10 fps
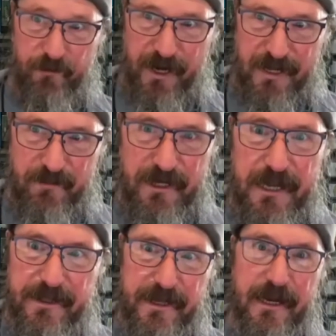Anybody?
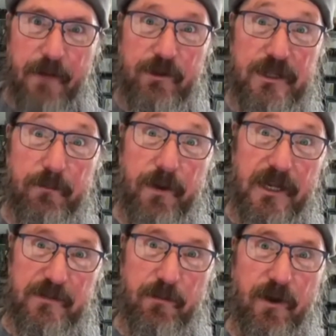I think I was a
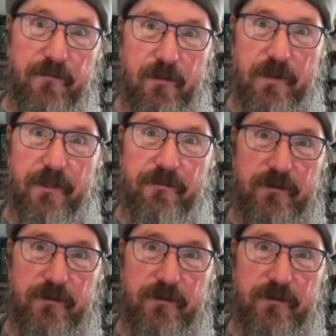busboy for about